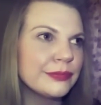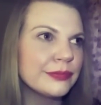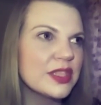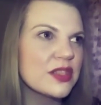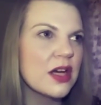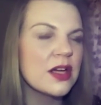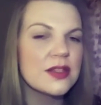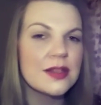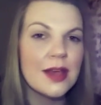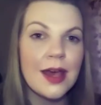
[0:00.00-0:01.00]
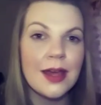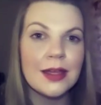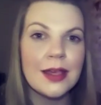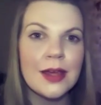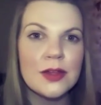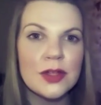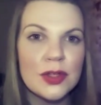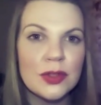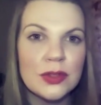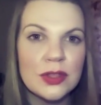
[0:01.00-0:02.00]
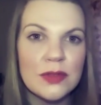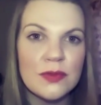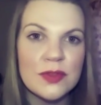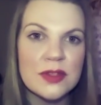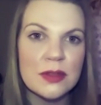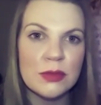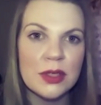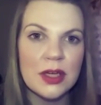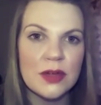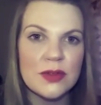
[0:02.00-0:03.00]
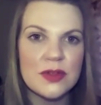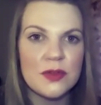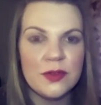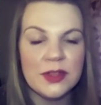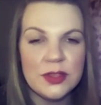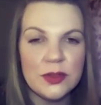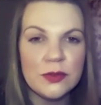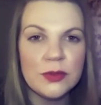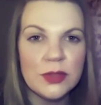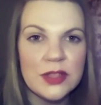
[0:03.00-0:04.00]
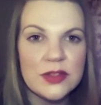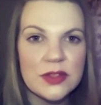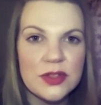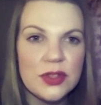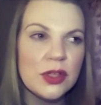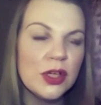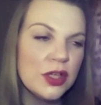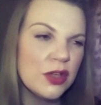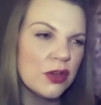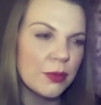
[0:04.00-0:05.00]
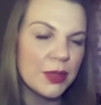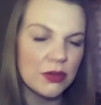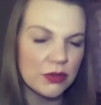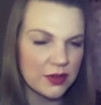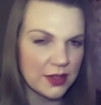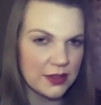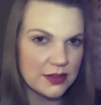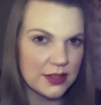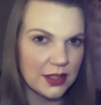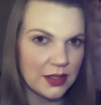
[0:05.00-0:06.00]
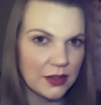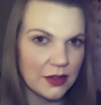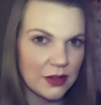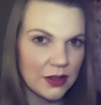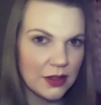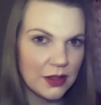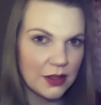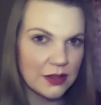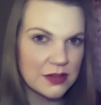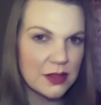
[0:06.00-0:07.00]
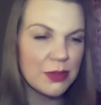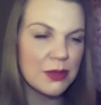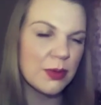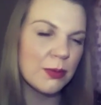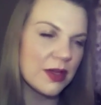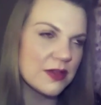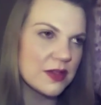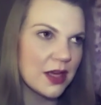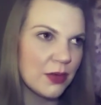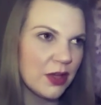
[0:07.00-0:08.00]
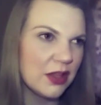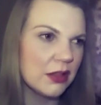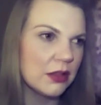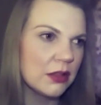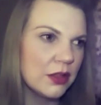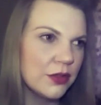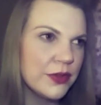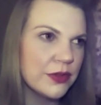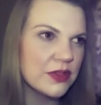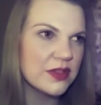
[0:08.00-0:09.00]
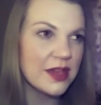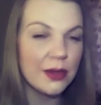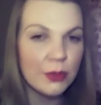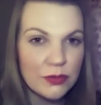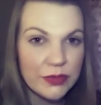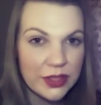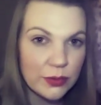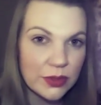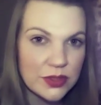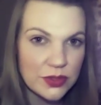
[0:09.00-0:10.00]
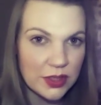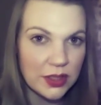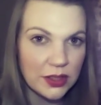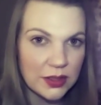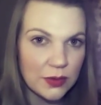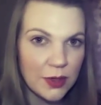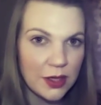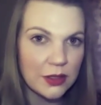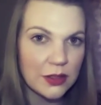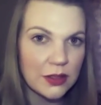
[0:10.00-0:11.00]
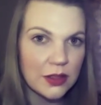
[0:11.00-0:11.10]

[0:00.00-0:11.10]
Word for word: it's kind of saying again that you're looking for someone else to fill in your voice because you you're not being authentic. Some people might say, "Well, does anyone really want to do the healing work?"